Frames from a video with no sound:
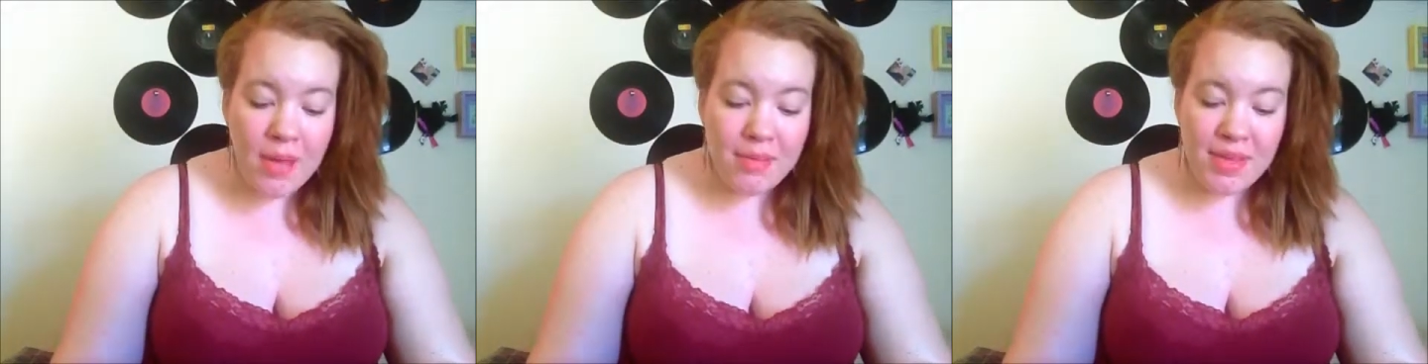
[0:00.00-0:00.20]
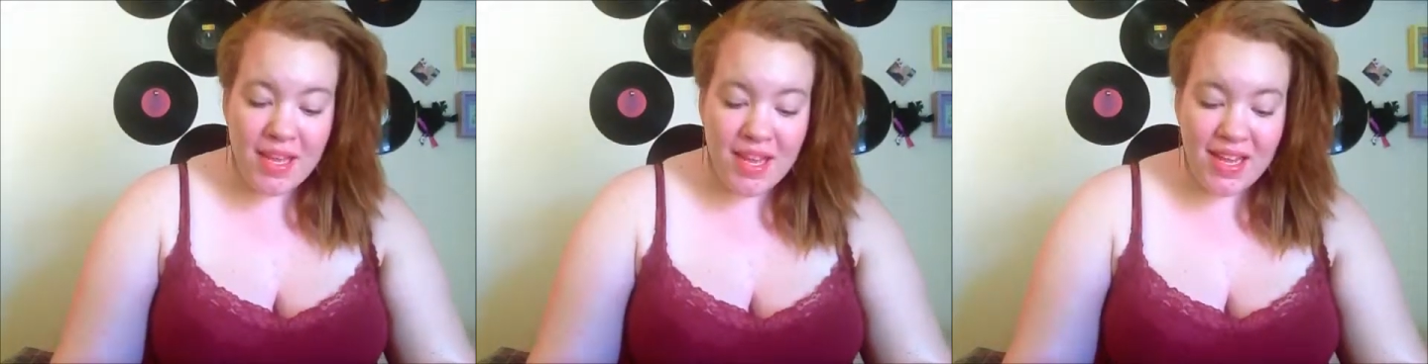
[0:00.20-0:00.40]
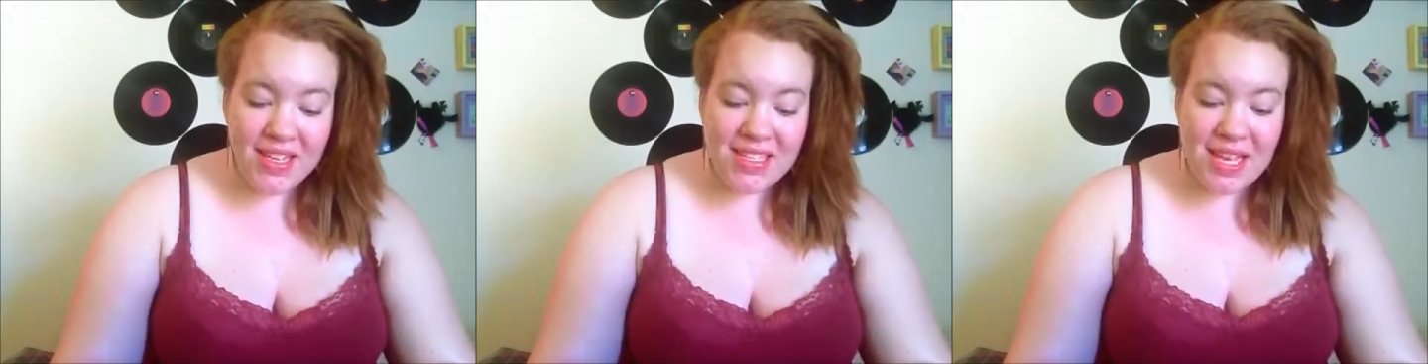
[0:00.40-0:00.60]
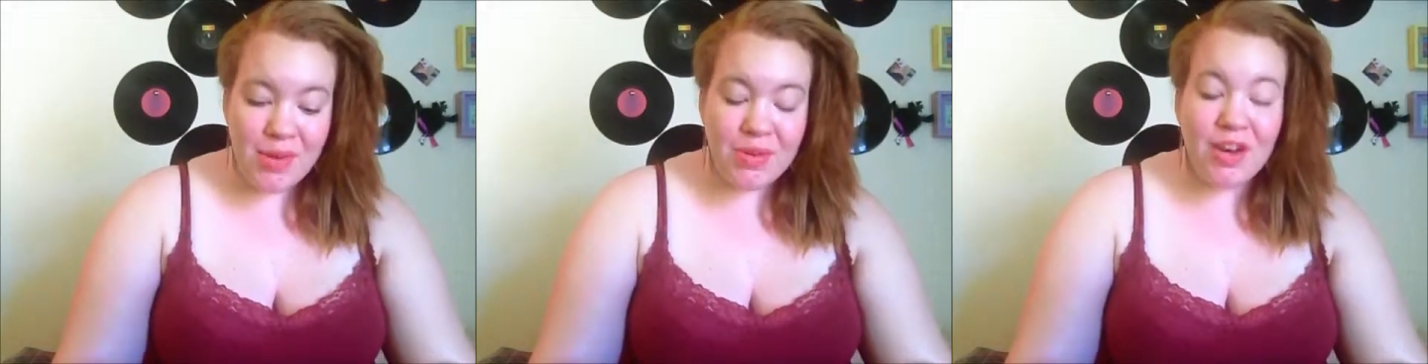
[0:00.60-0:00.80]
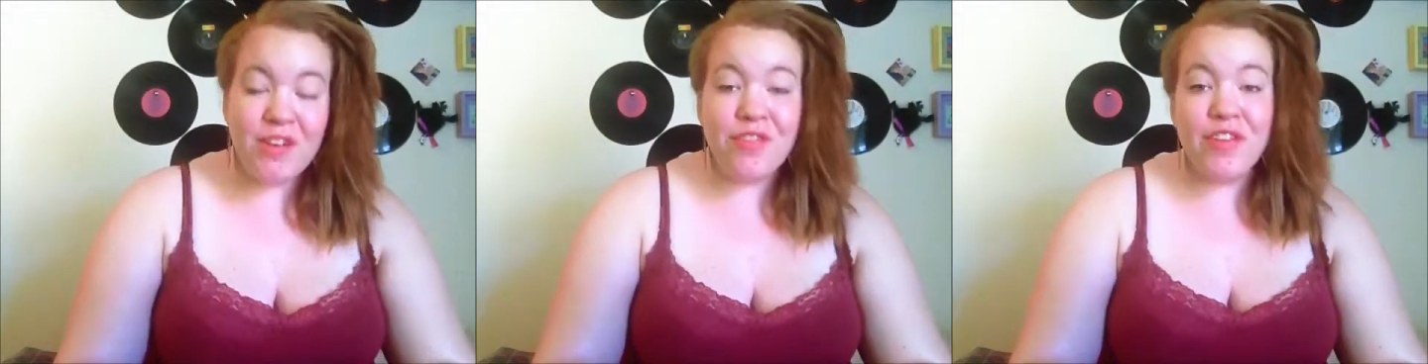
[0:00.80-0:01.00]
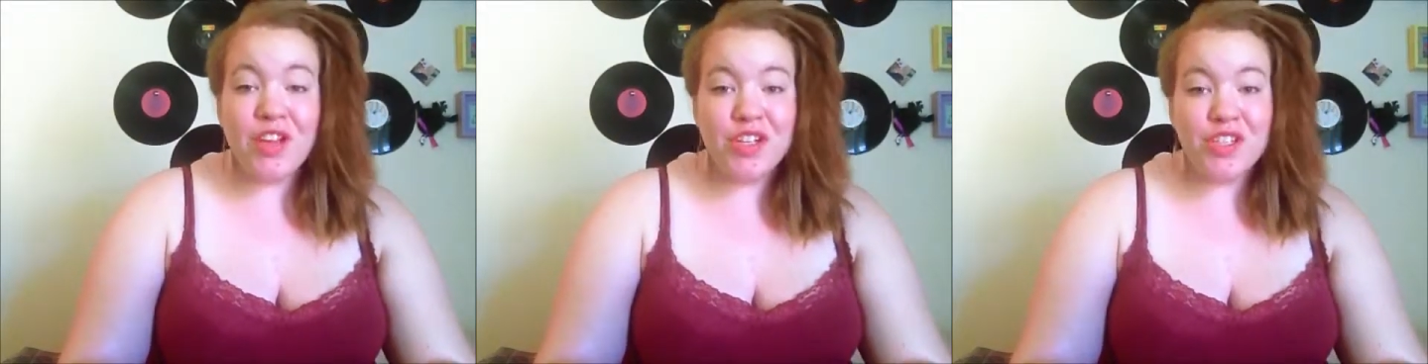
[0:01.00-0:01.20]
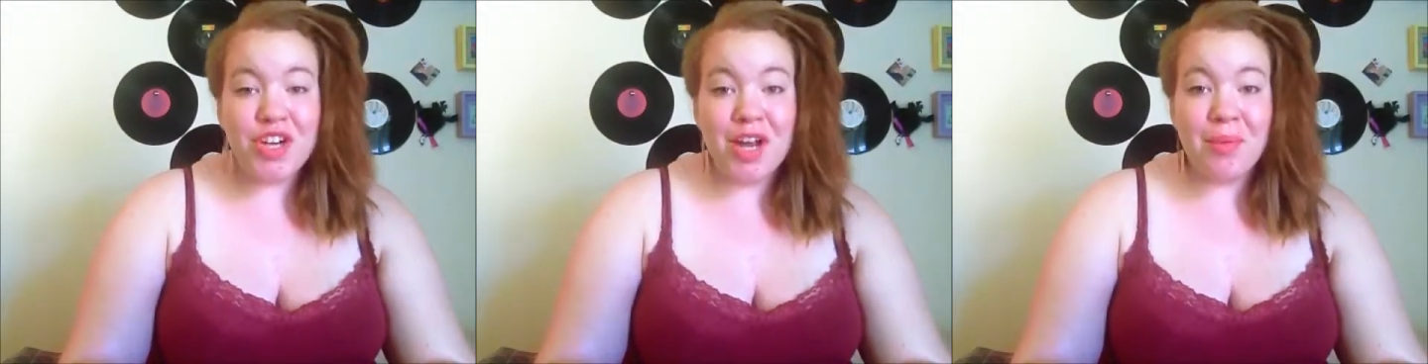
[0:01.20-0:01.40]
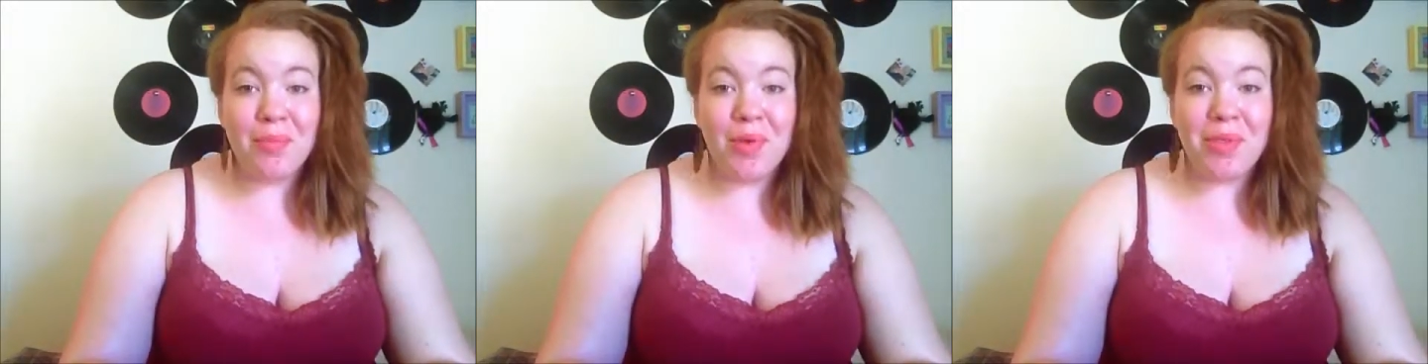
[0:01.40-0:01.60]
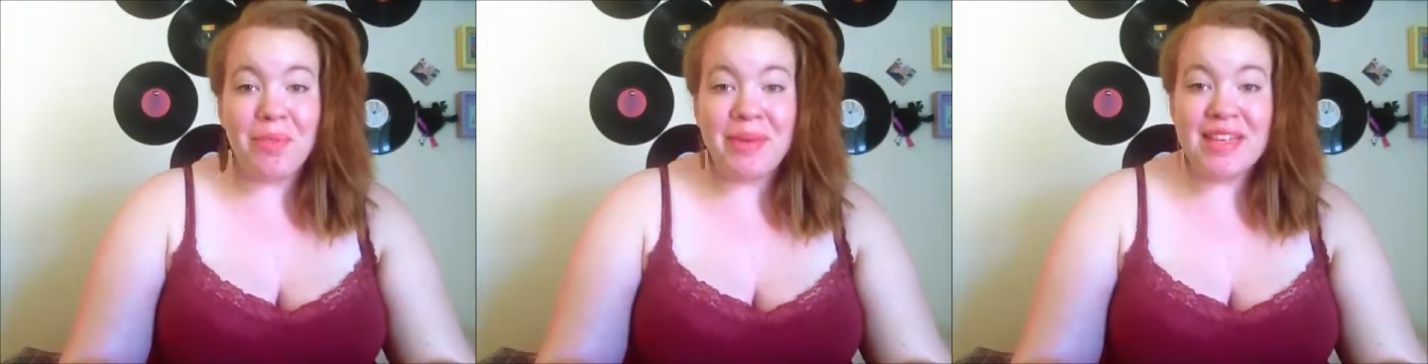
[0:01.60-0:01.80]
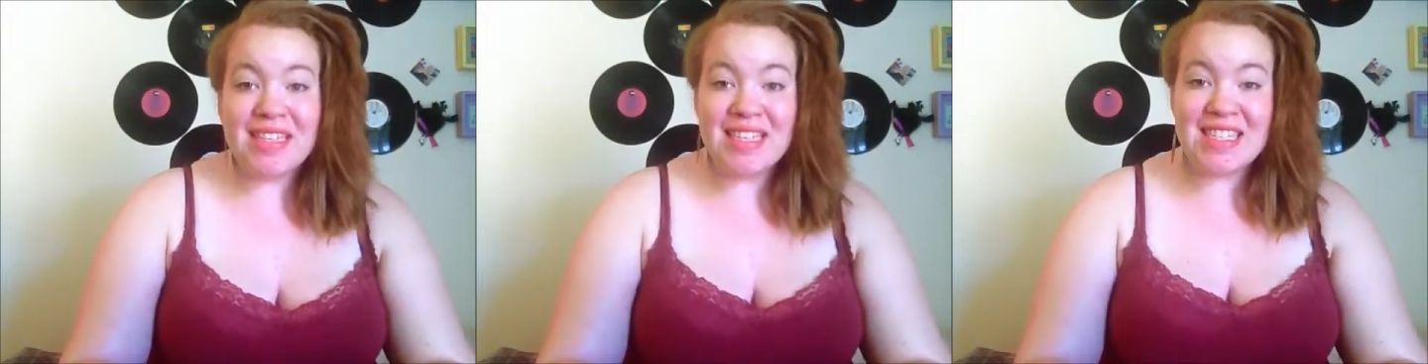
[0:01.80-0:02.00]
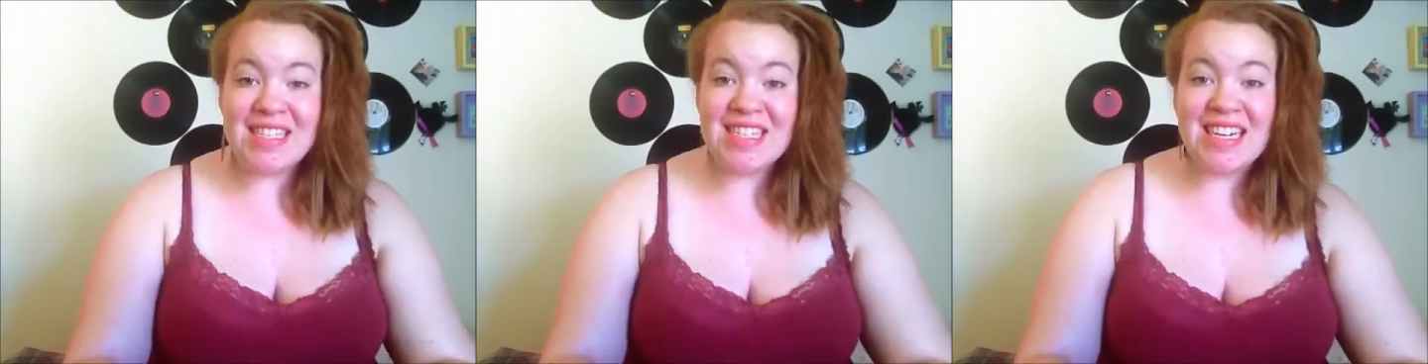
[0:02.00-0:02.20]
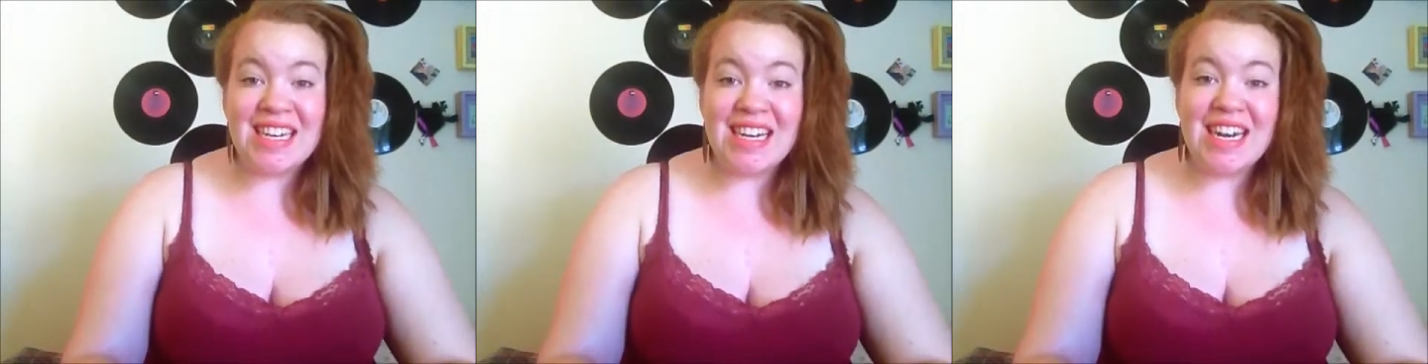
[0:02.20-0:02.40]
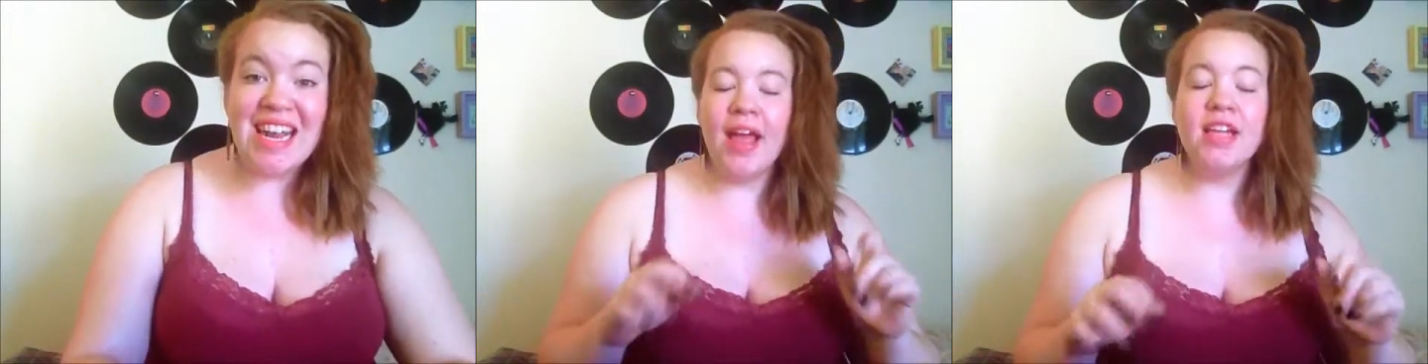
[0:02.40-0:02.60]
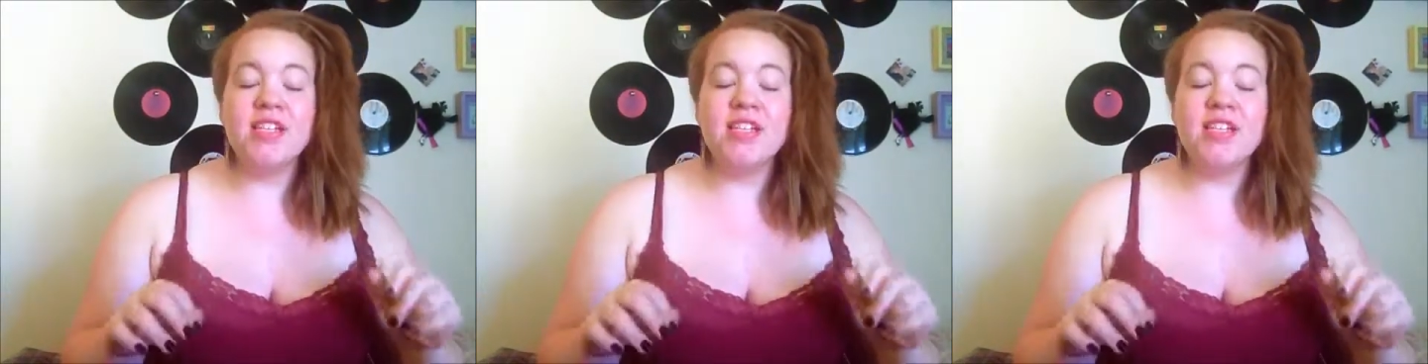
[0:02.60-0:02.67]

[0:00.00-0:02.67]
because I went on a field trip with my sister.